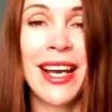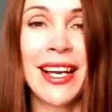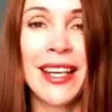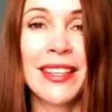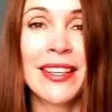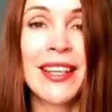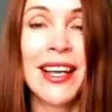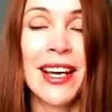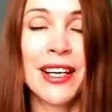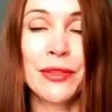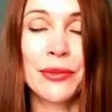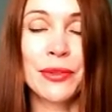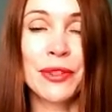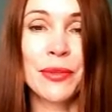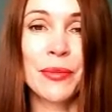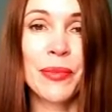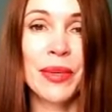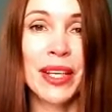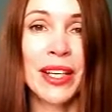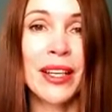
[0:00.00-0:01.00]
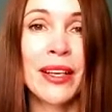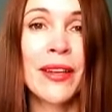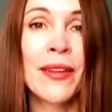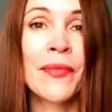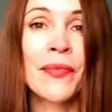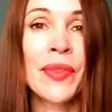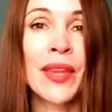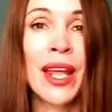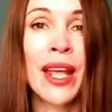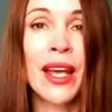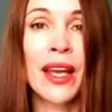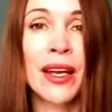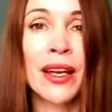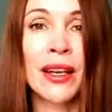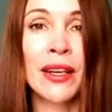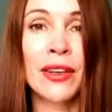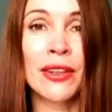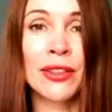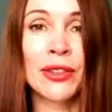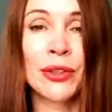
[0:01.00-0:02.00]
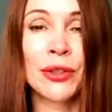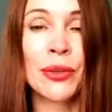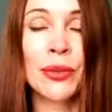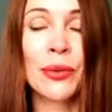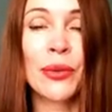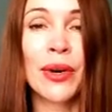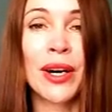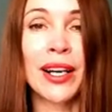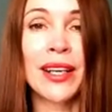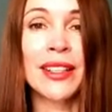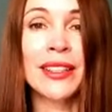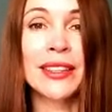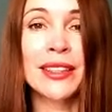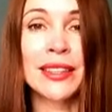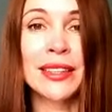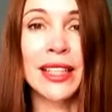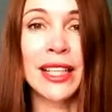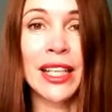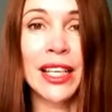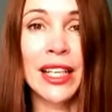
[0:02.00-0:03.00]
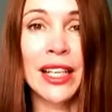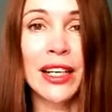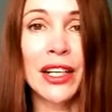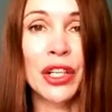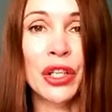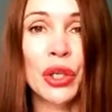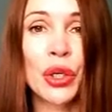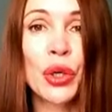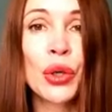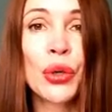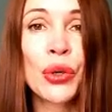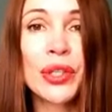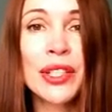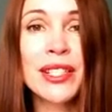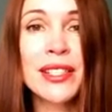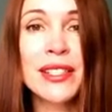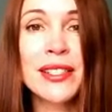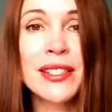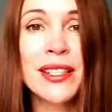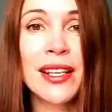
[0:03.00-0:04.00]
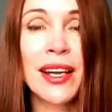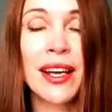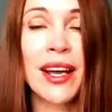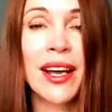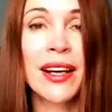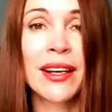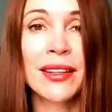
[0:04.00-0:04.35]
And that would be no tirgus